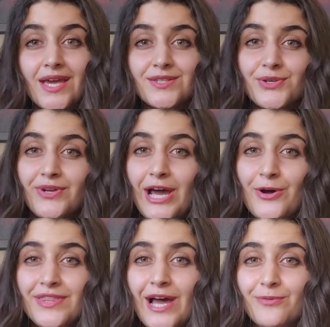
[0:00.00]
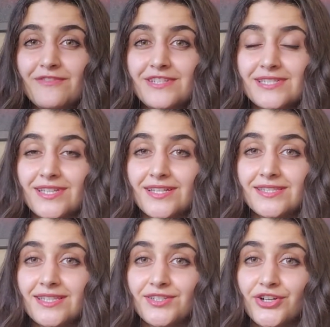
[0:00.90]
So now that we've discussed
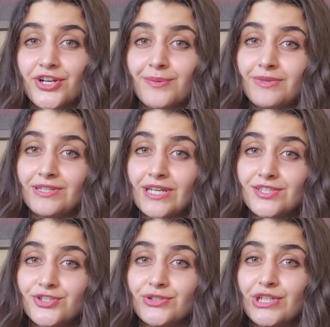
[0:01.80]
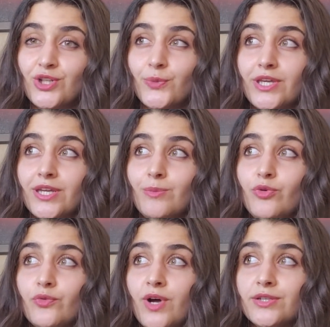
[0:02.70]
the term industrial, we can
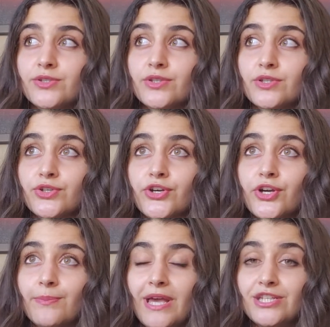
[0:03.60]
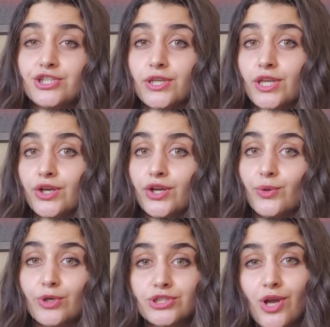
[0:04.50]
move on to the term engineer,
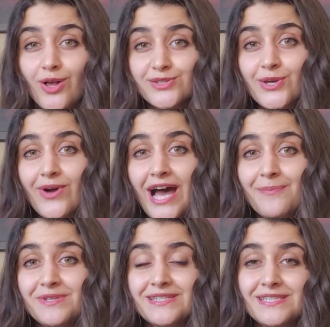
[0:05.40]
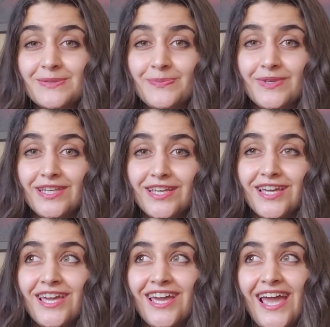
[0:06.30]
which also happens to be
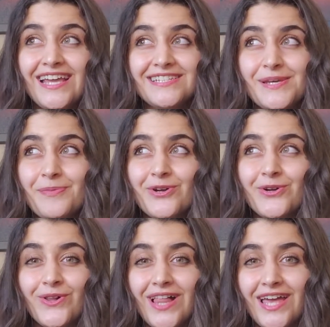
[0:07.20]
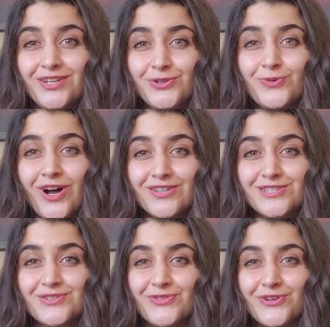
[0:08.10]
atypical and
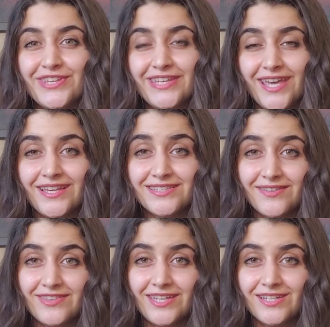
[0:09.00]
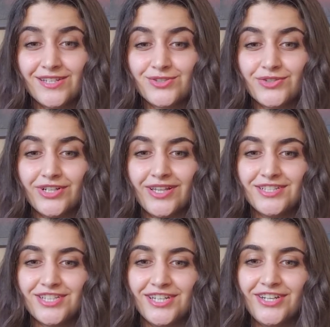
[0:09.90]
nuanced for the case of the industrial
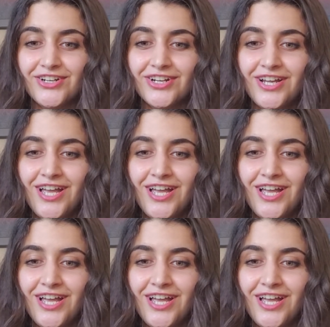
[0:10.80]
engineer.